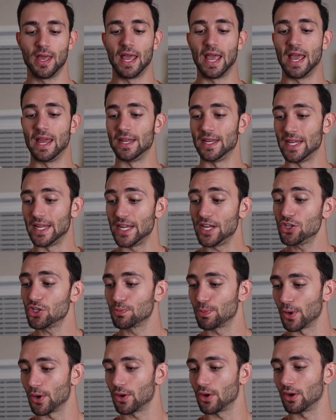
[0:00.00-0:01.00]
and
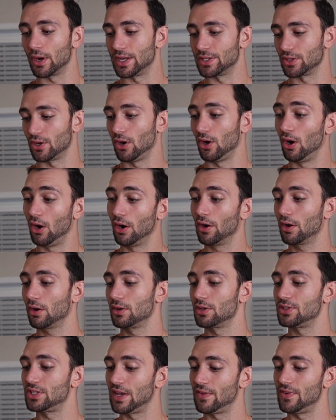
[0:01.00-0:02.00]
each burger is
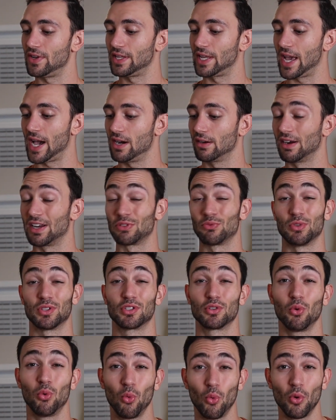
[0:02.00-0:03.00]
170 calories with
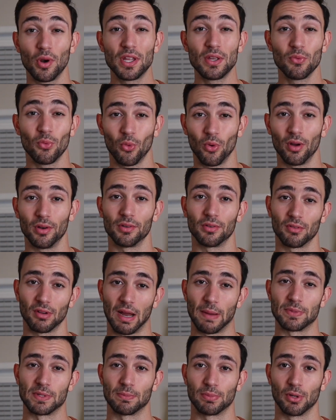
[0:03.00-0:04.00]
21
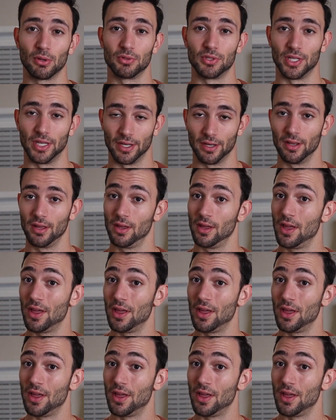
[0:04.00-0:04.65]
grams of protein.